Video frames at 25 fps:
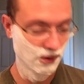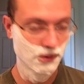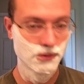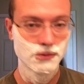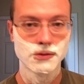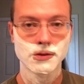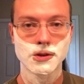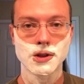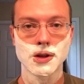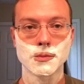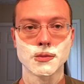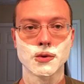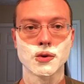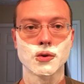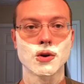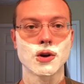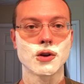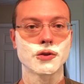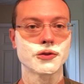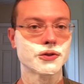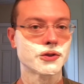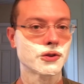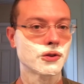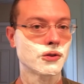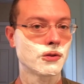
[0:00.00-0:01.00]
And come
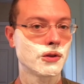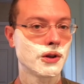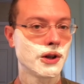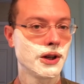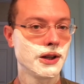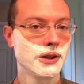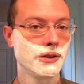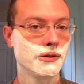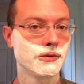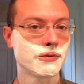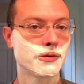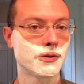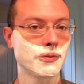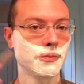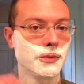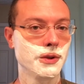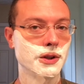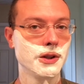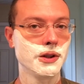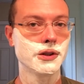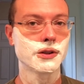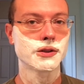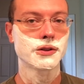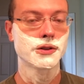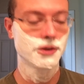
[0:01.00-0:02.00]
across the grain from
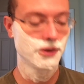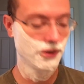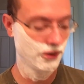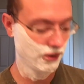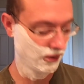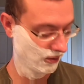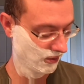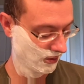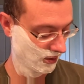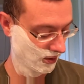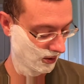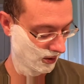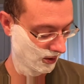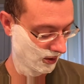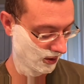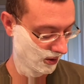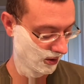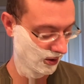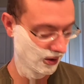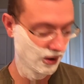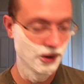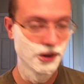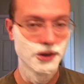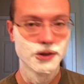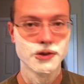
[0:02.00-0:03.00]
ear to
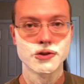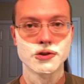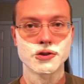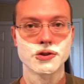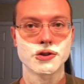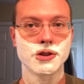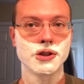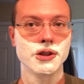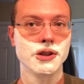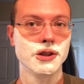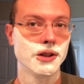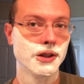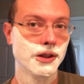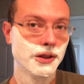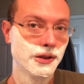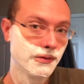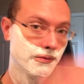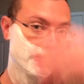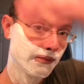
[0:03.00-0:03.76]
chin-ish.